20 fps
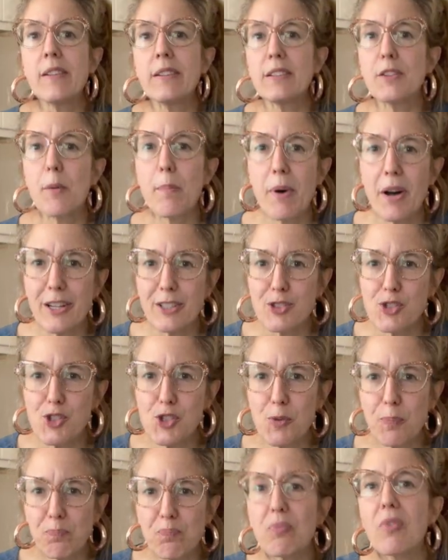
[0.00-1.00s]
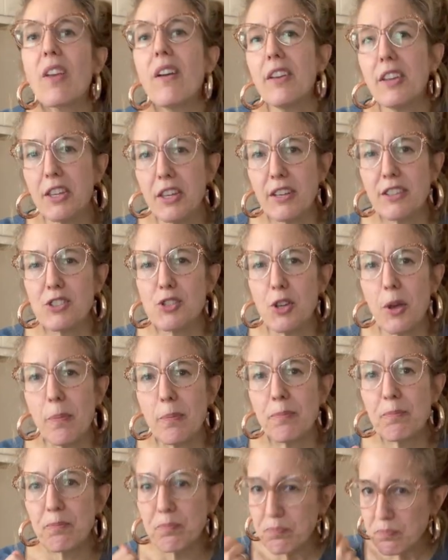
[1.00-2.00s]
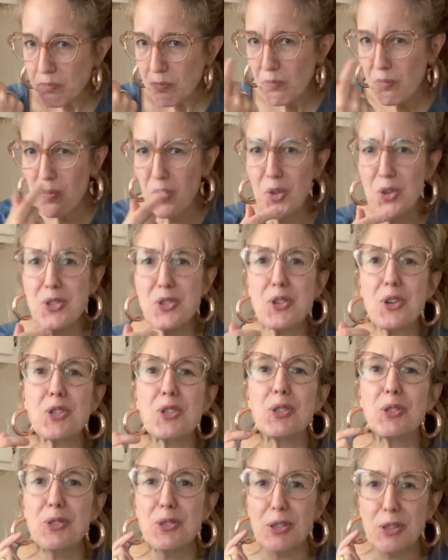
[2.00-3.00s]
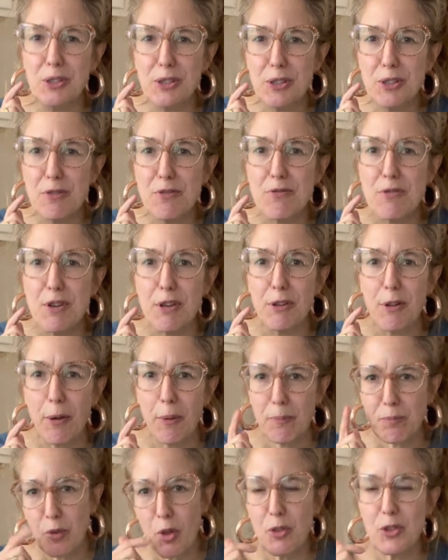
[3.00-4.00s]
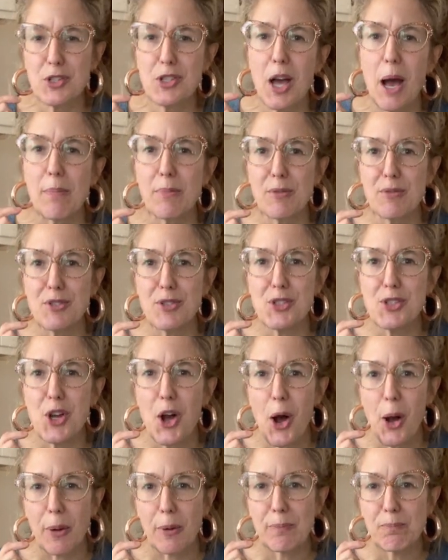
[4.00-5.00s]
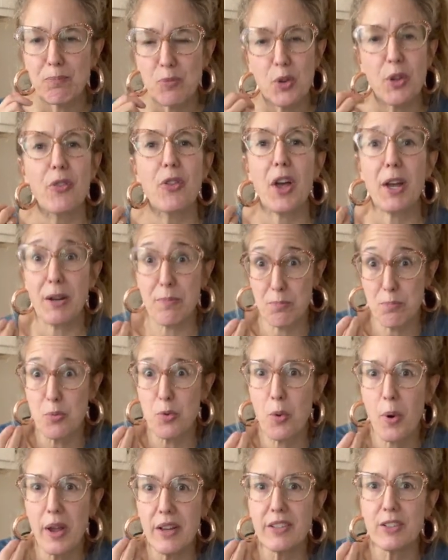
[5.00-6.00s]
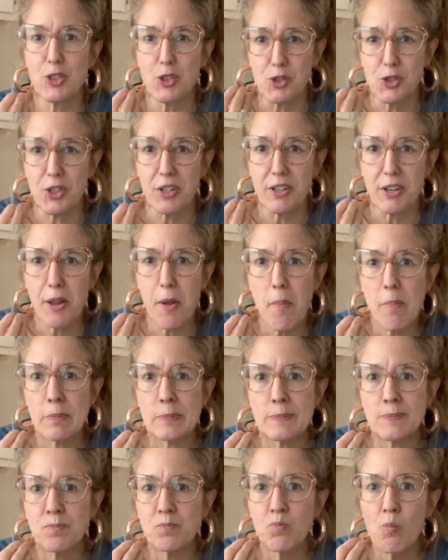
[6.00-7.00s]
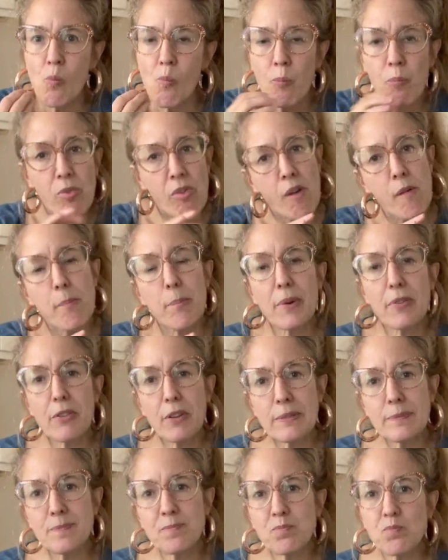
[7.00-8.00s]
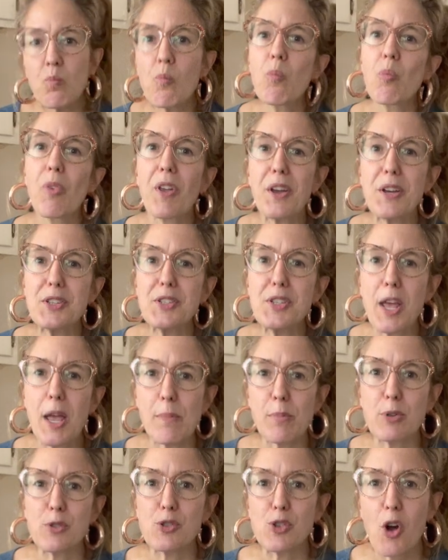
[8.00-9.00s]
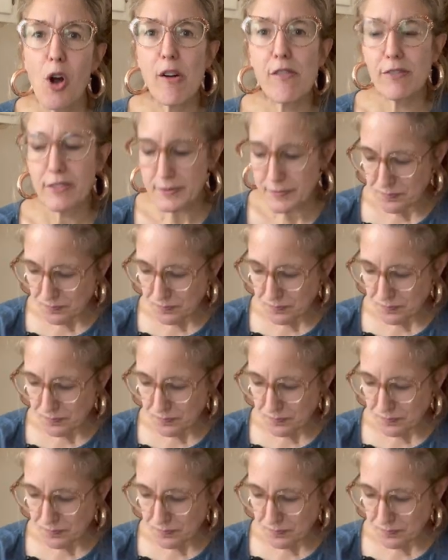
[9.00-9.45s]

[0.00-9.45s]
the punch kicks in. Start to lose a little feeling on the top of the tongue. Get that bright acidity, but then it tapers off.